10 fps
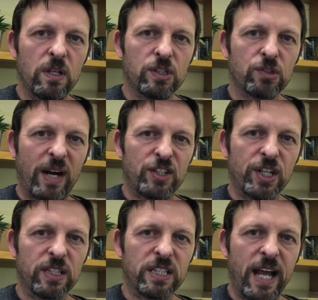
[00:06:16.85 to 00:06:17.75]

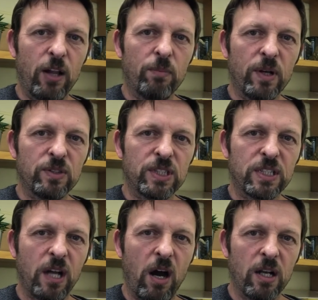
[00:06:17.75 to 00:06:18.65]
scratching at an elbow
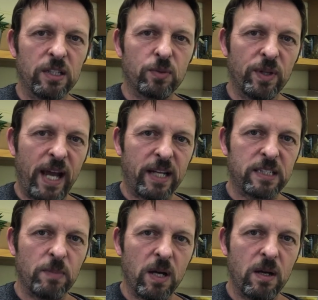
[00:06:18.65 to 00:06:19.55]
scarlet with
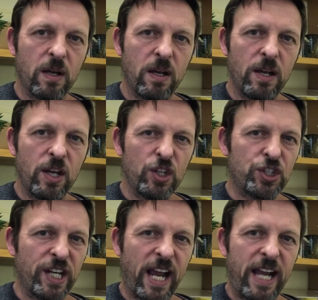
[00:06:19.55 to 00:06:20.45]
eczema.
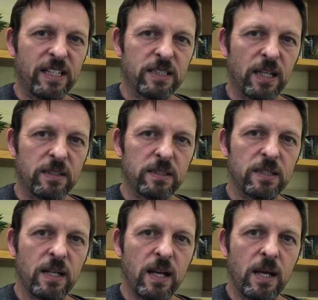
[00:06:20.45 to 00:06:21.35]
"She hates us."